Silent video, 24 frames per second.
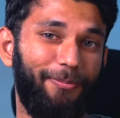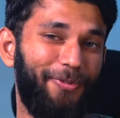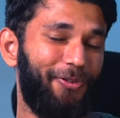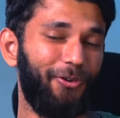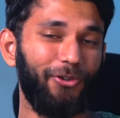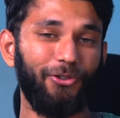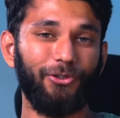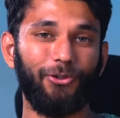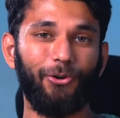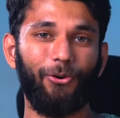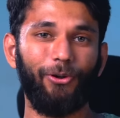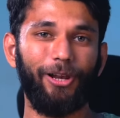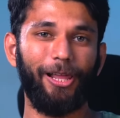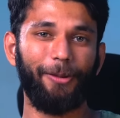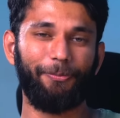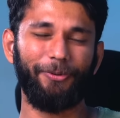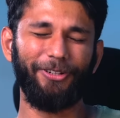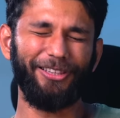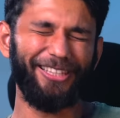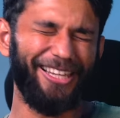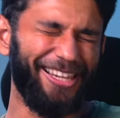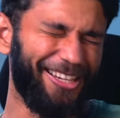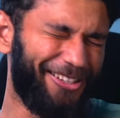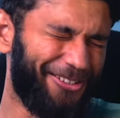before you go like,
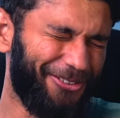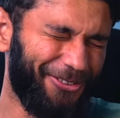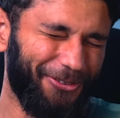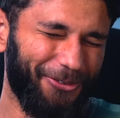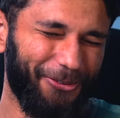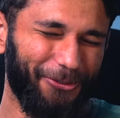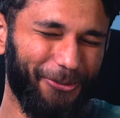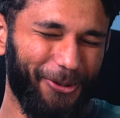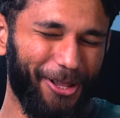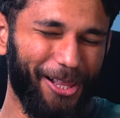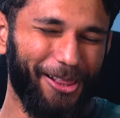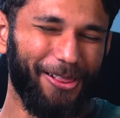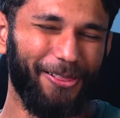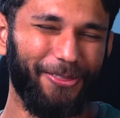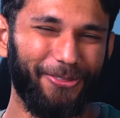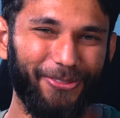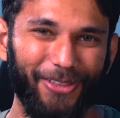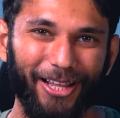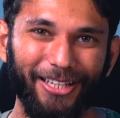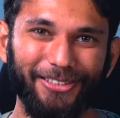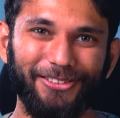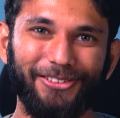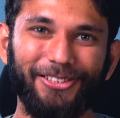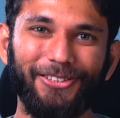Pratik, well,
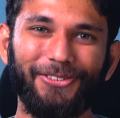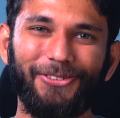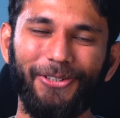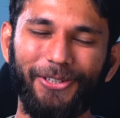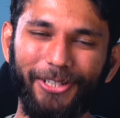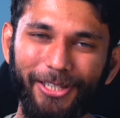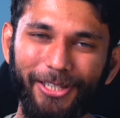that's just a